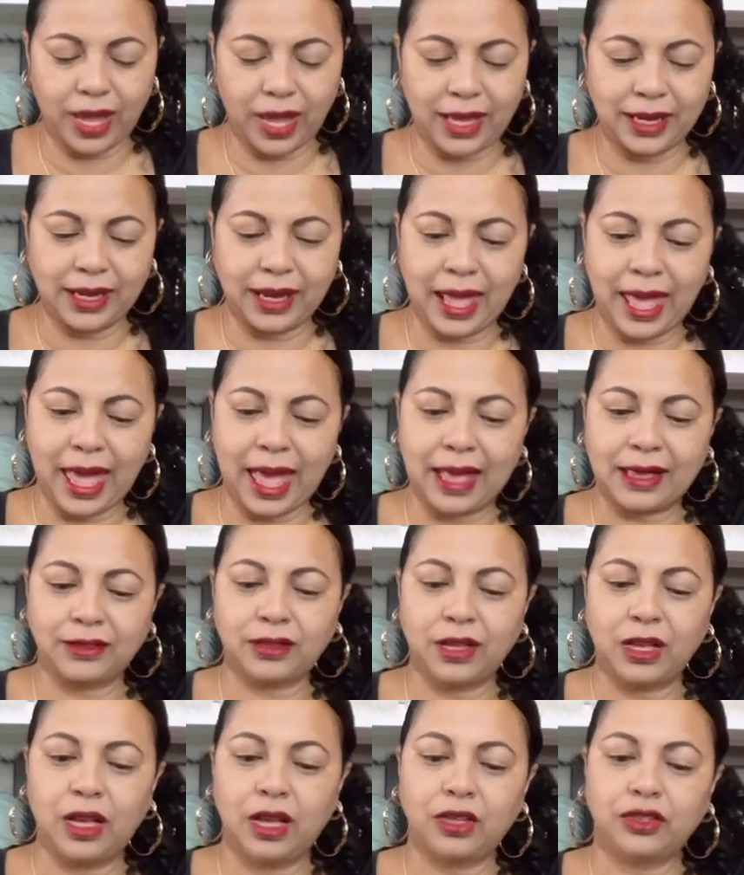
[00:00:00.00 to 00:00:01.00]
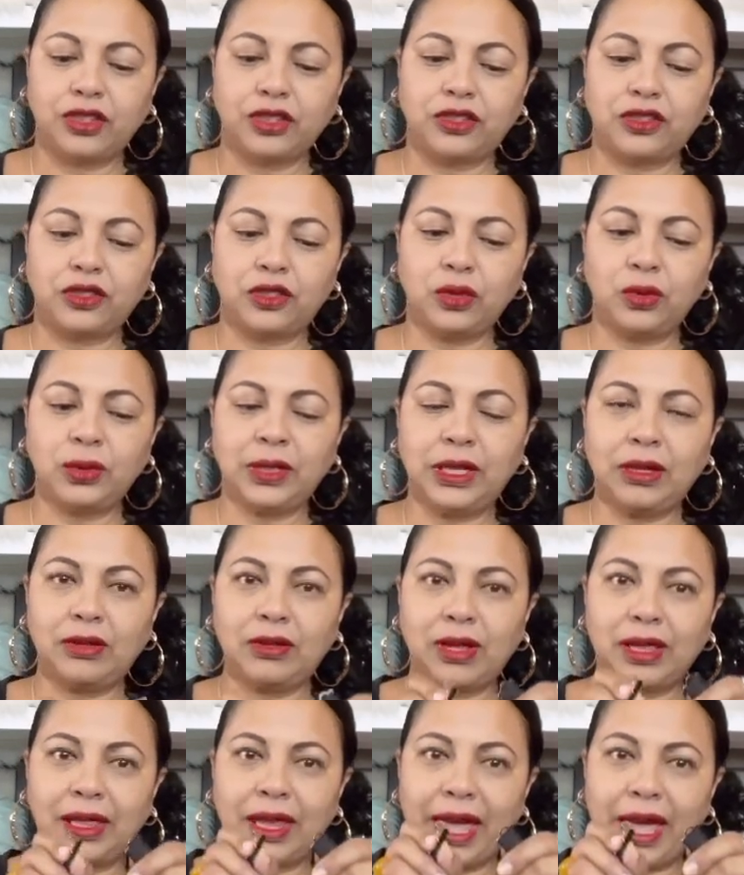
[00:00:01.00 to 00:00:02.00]
And it has just two little
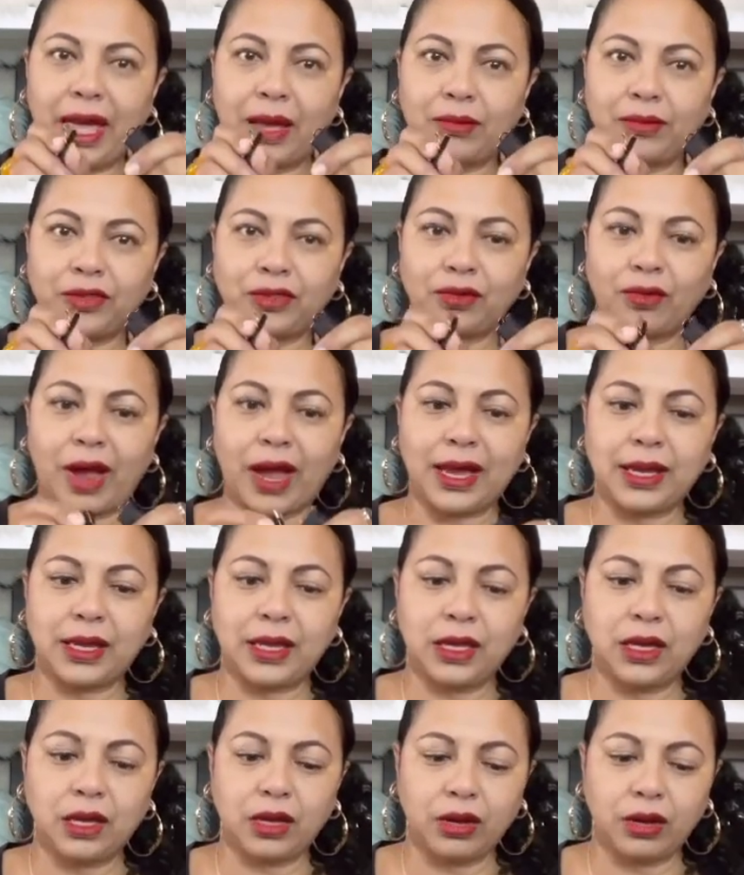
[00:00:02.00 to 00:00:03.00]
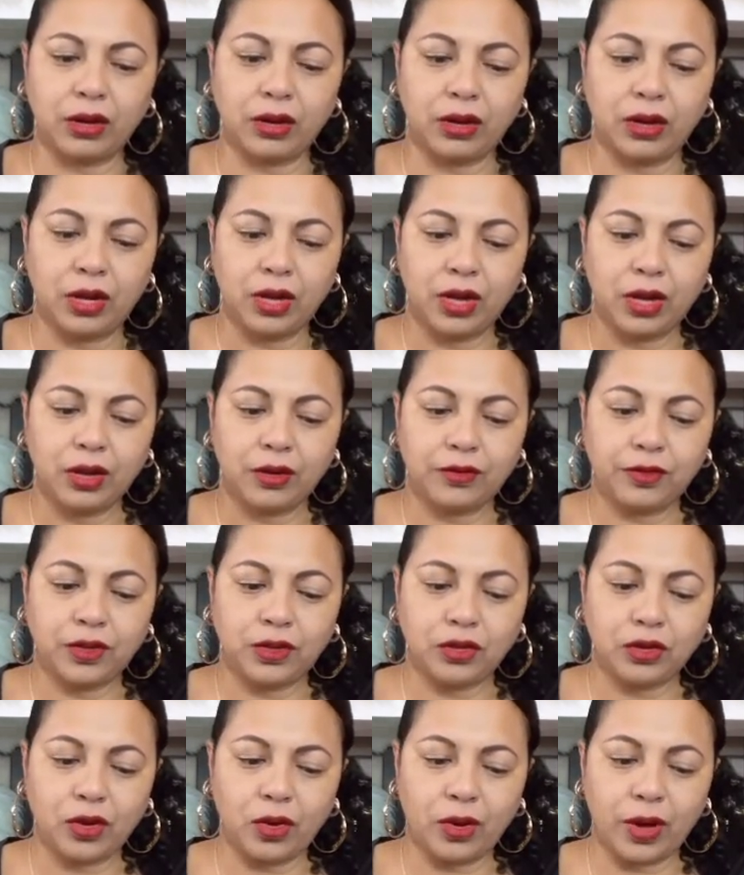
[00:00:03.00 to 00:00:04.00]
clamps right here for you
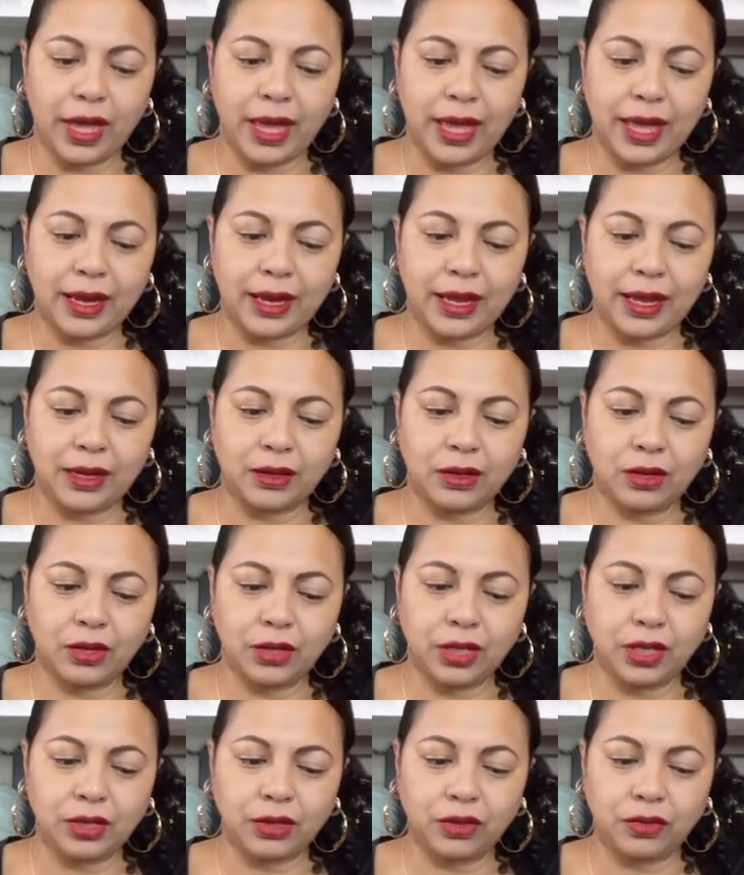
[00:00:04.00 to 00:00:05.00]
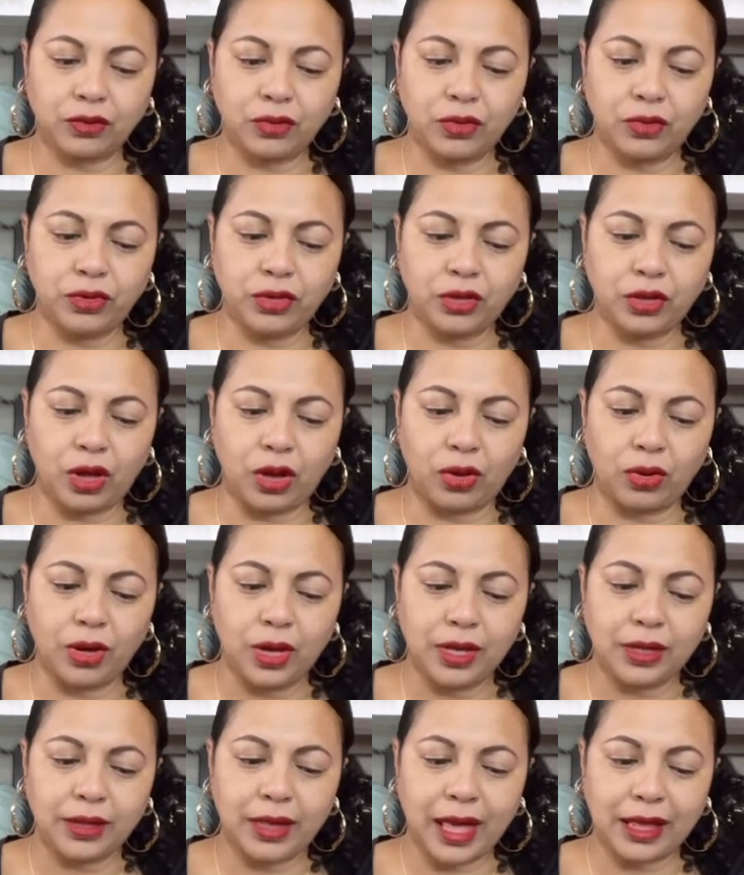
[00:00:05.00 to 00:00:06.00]
to go ahead and hook it through. You know,
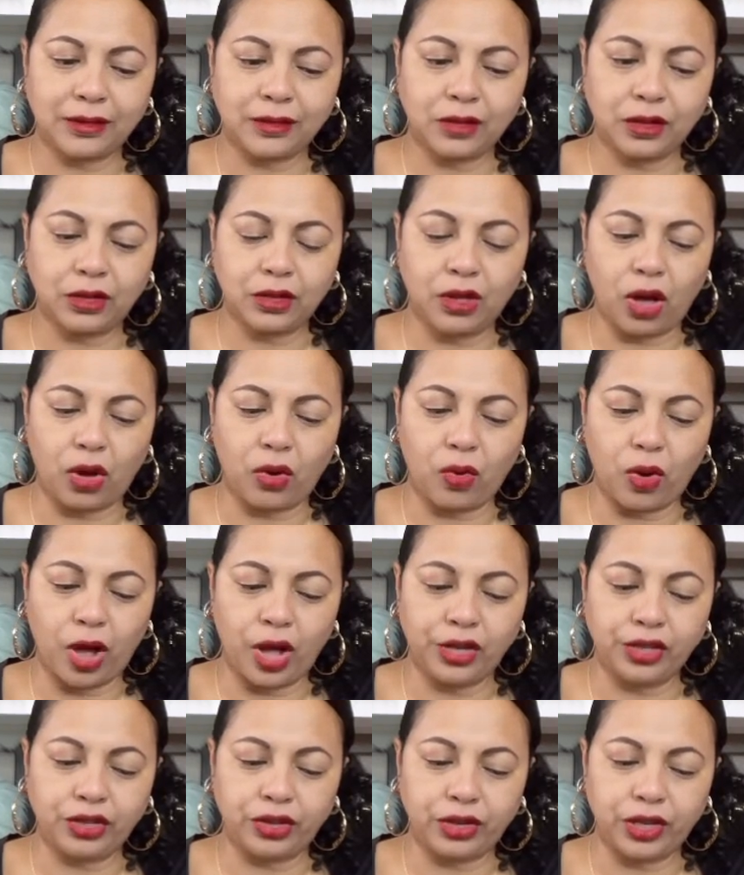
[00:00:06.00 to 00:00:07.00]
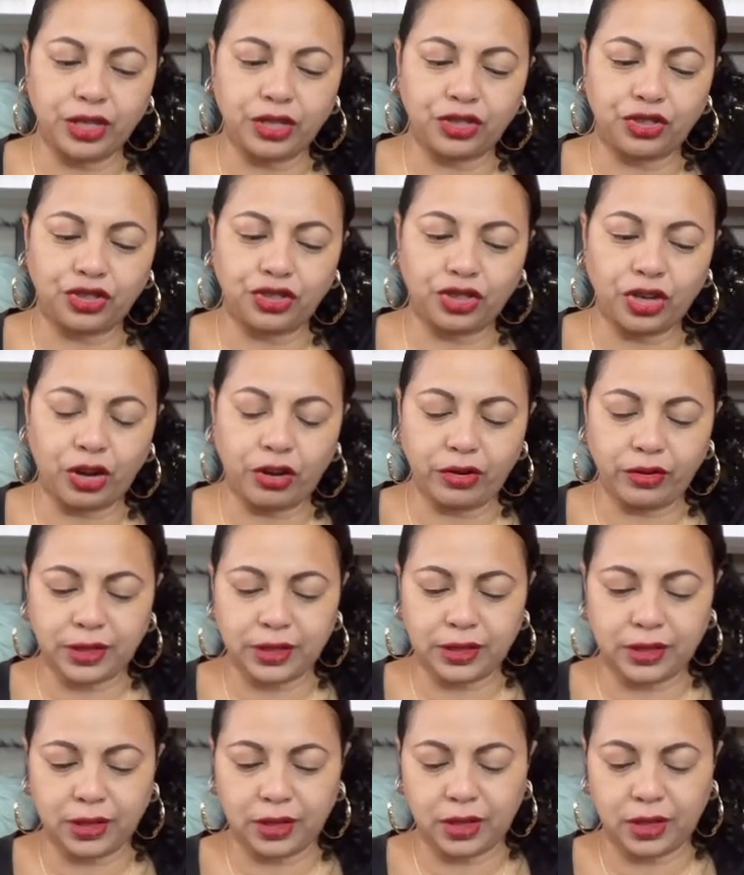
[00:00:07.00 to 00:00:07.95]
that's going to go under his shirt.